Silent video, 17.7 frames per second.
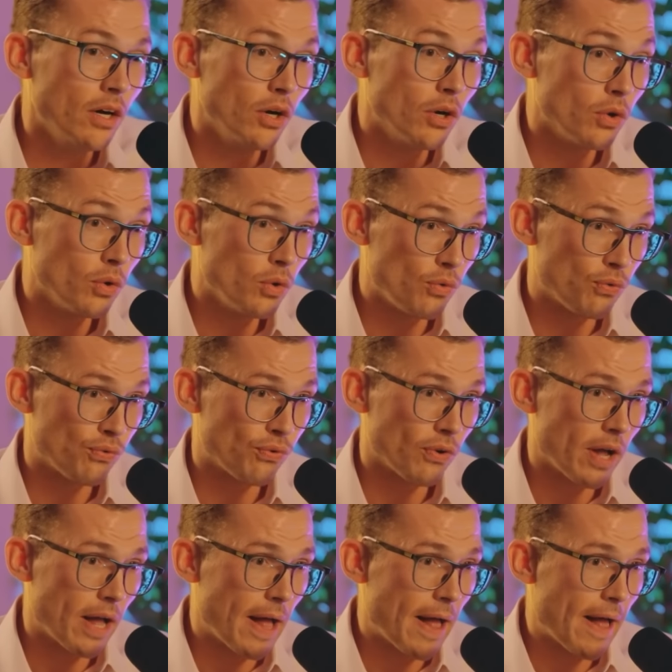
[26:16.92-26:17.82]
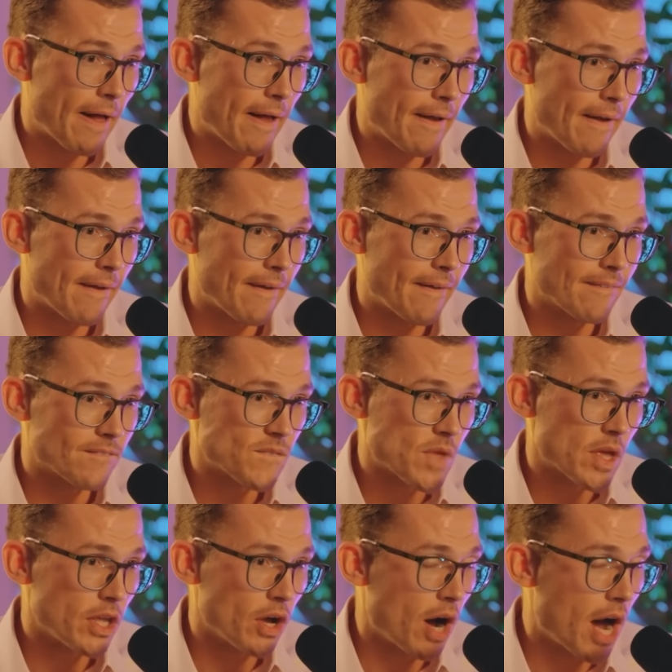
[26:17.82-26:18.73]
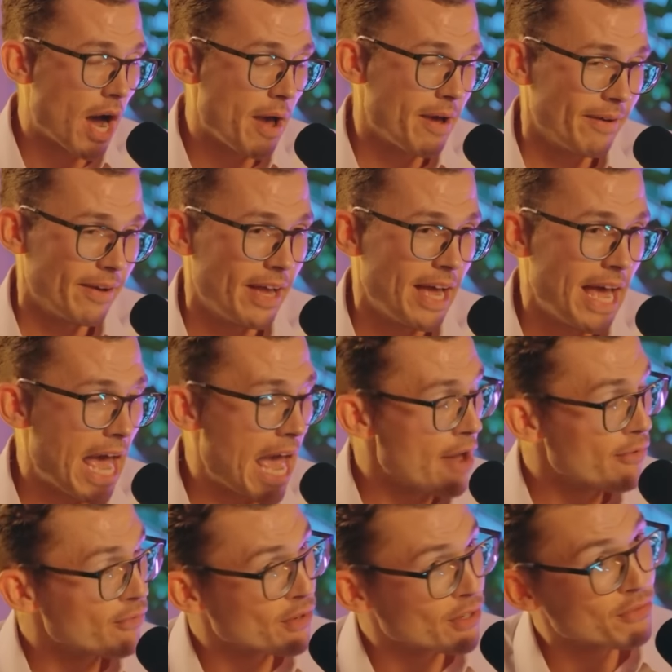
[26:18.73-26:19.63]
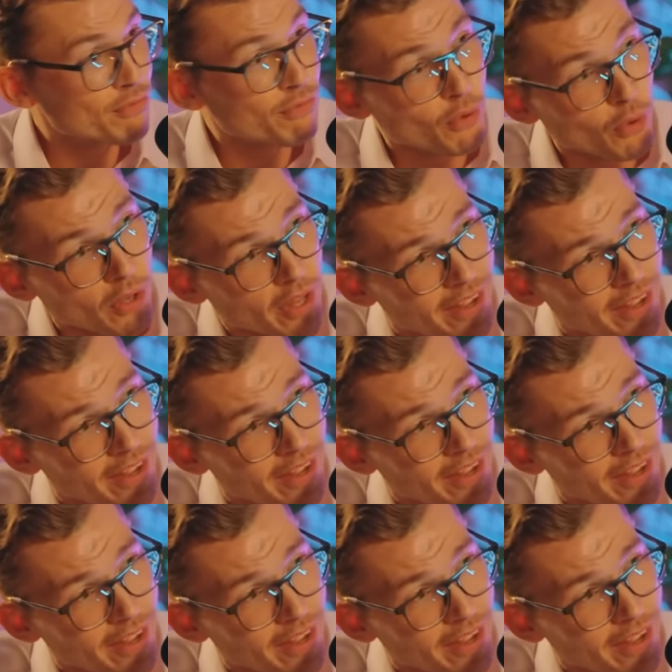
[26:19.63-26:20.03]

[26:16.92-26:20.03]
Oof, you know, effortful.